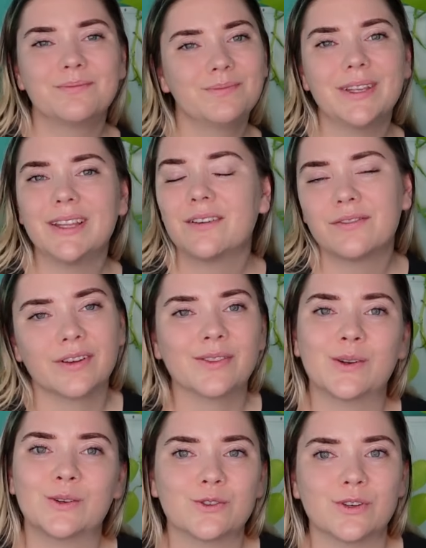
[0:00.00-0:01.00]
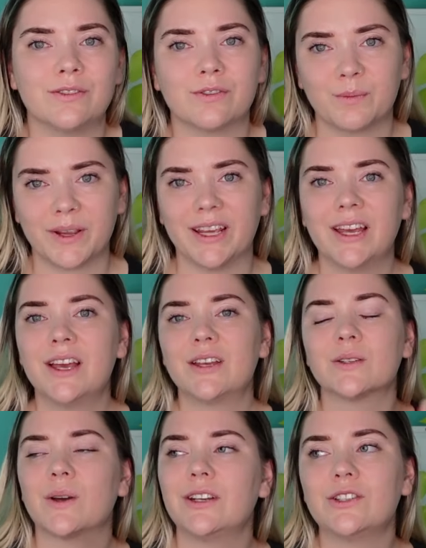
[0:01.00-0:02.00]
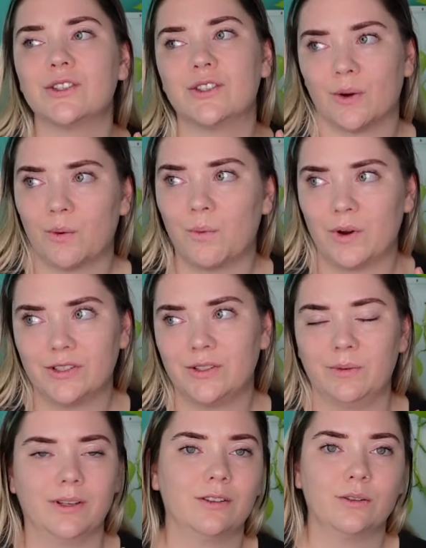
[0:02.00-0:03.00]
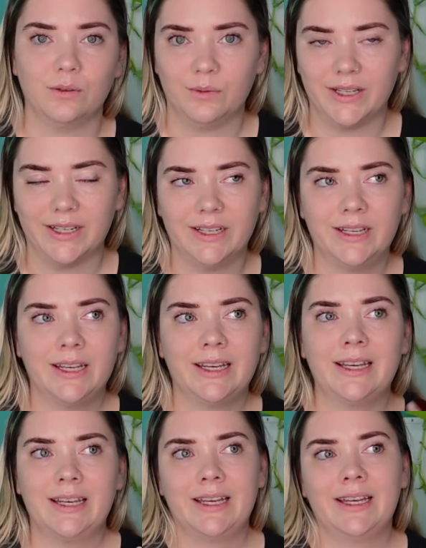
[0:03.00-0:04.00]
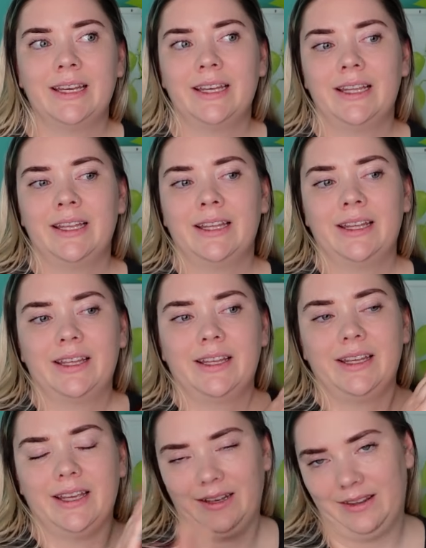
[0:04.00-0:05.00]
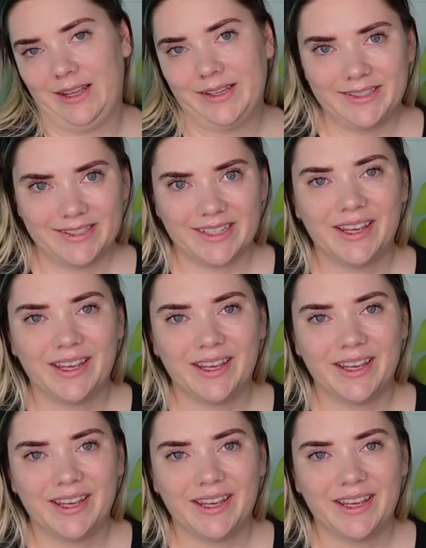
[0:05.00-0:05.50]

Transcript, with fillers: be like a fun little treat for me. So I just don't want to include it in this,